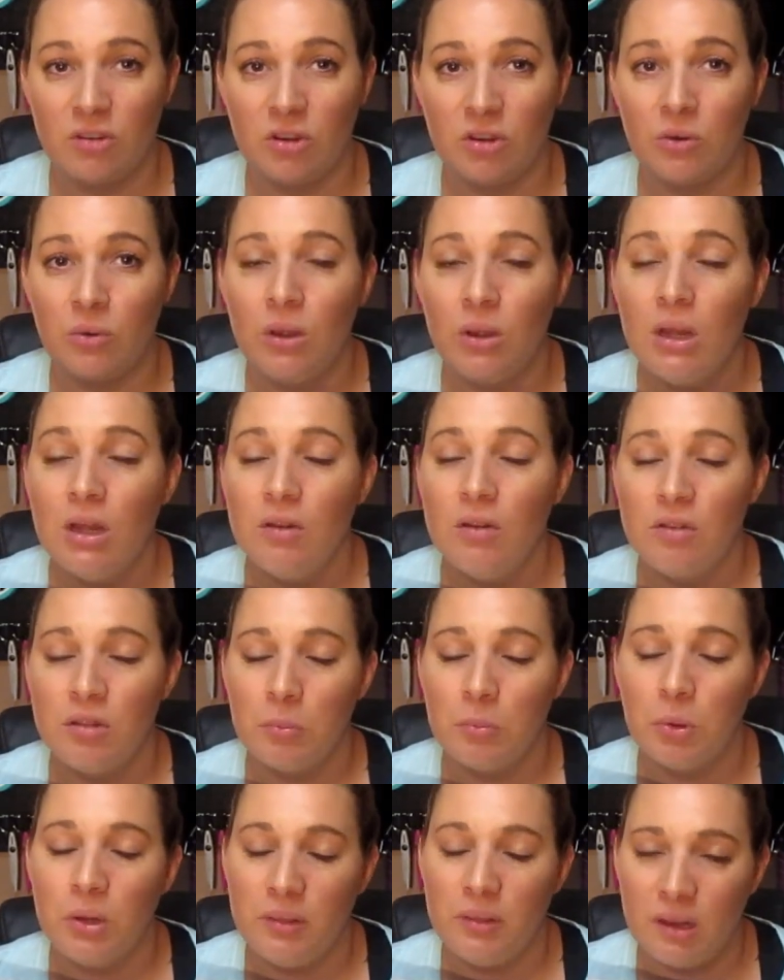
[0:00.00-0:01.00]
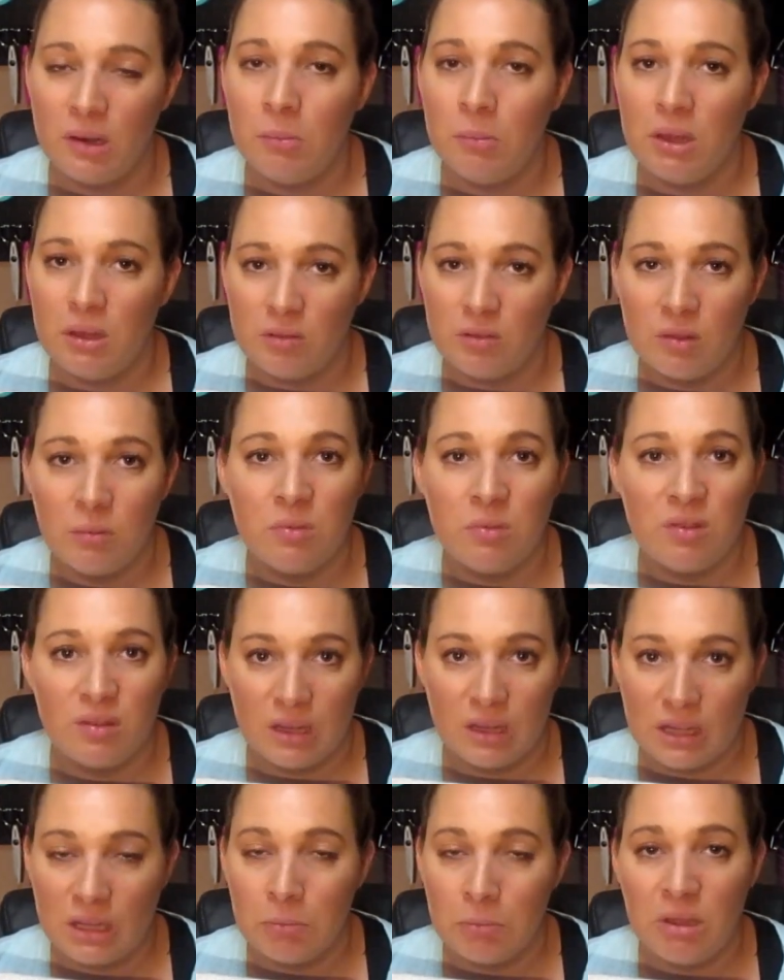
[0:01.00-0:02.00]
to the point that it makes him sick.